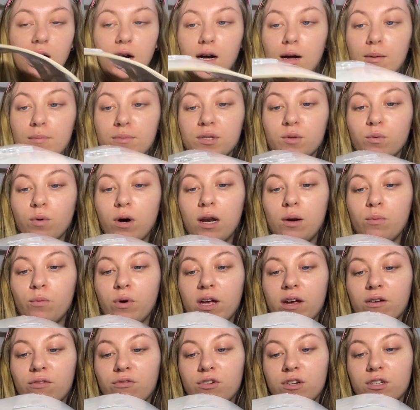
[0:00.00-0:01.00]
So while I'm
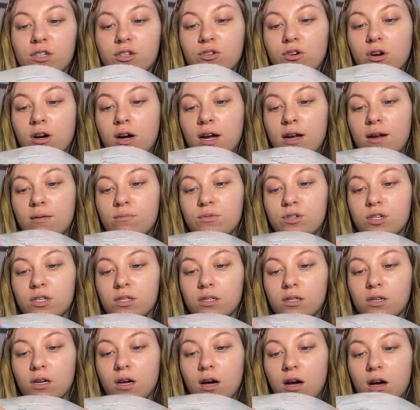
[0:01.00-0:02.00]
waiting for it to dry, I'm
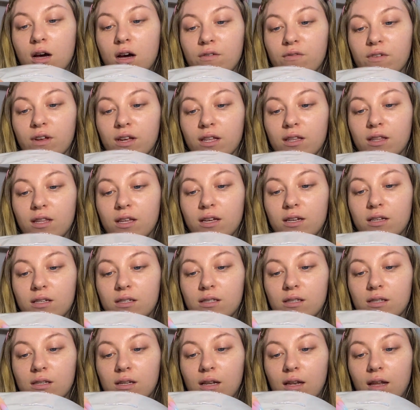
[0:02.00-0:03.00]
just curving
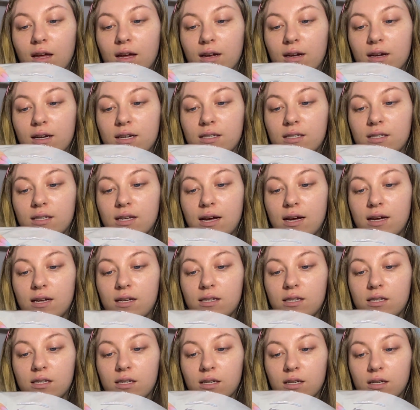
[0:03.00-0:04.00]
this like I
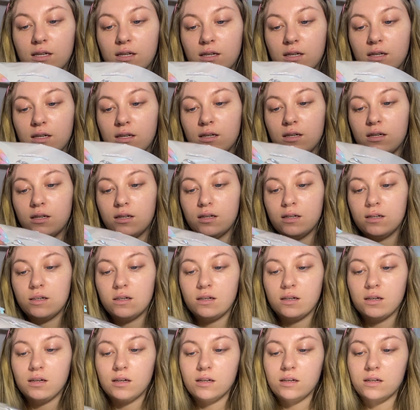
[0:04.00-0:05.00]
said.
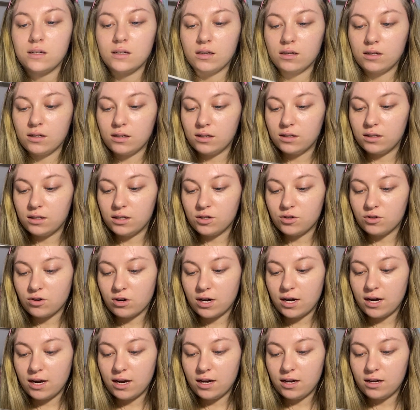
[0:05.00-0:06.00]
Is it dry
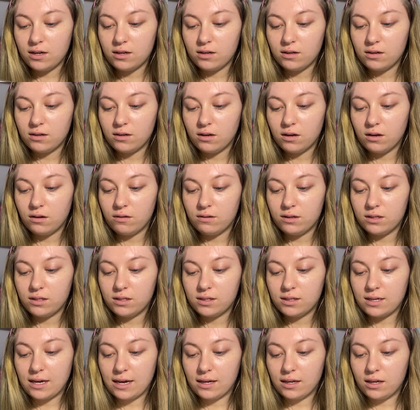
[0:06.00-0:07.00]
yet? No, it's
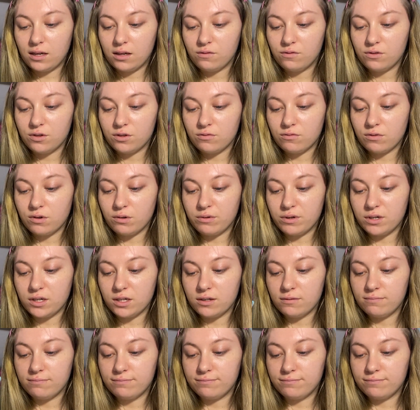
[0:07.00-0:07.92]
tacky, I've just ruined it.